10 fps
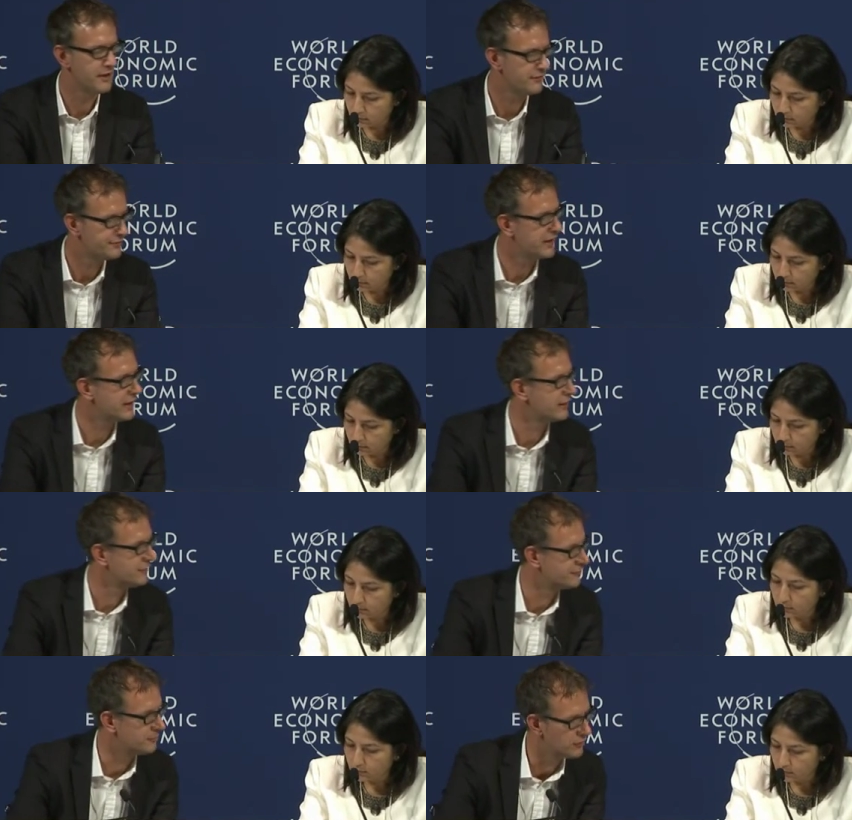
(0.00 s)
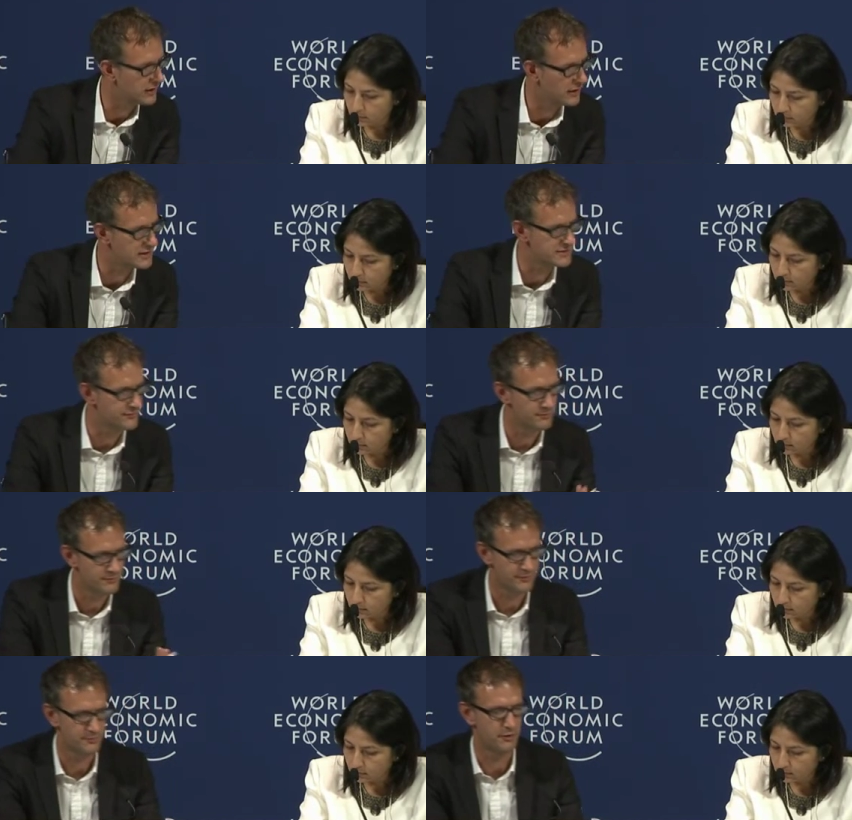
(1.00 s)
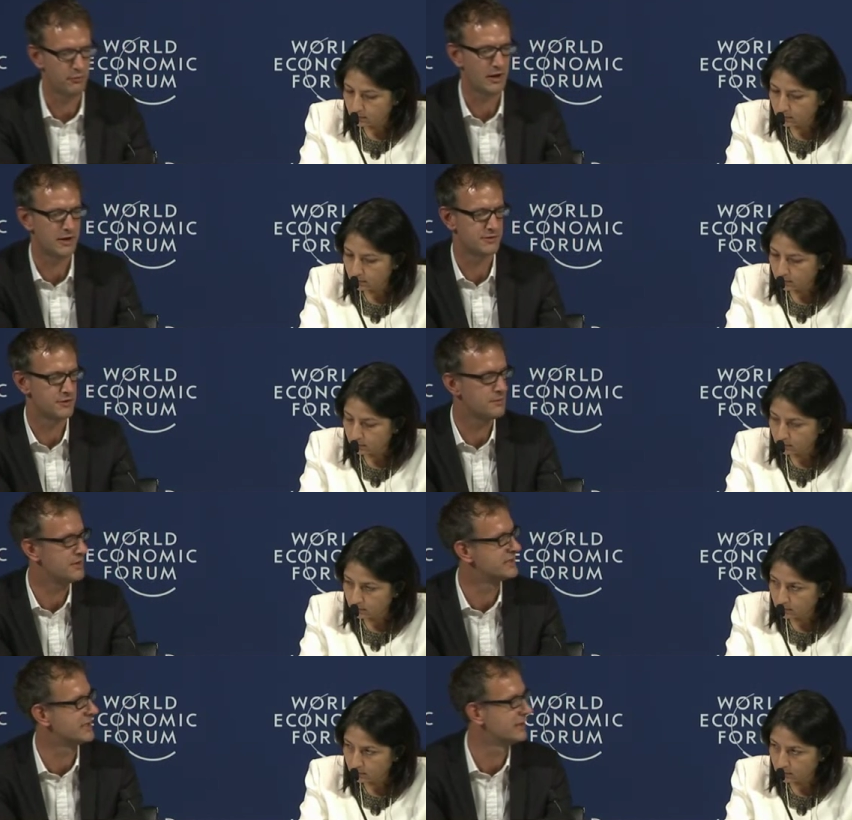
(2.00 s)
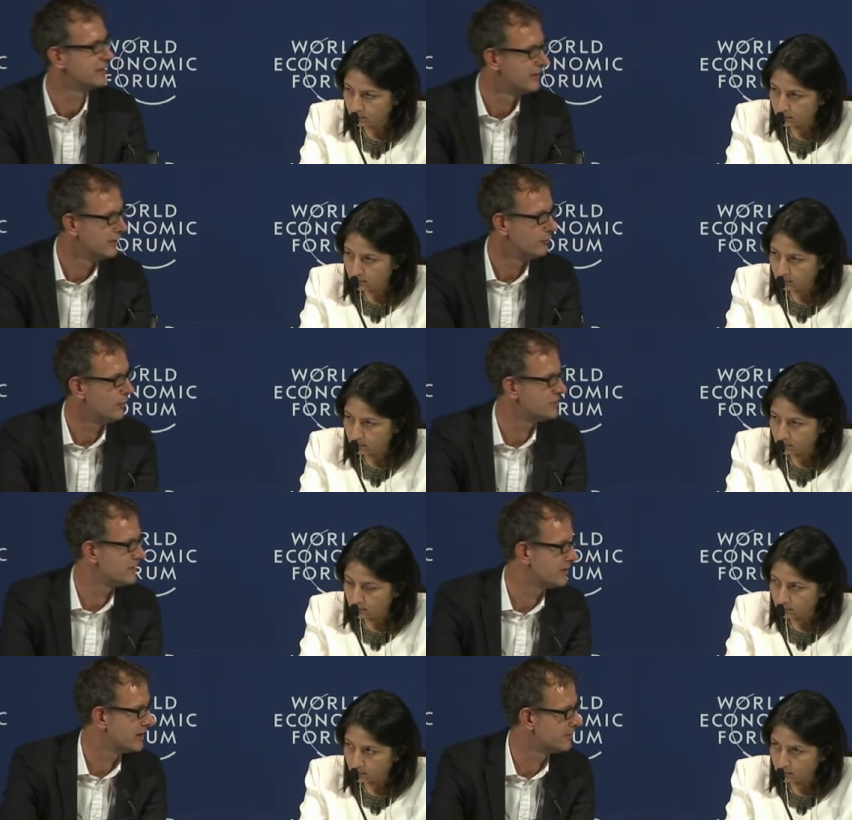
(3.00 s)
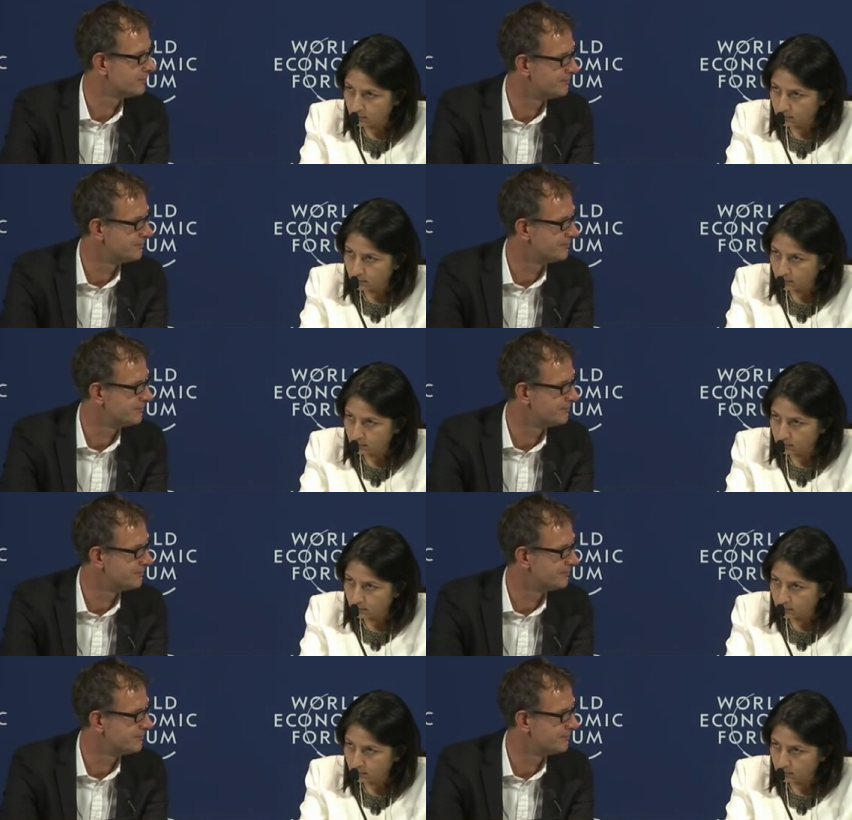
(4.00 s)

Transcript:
Speaker 1: thing from regulators, from the, from the regulatory community, what would it be?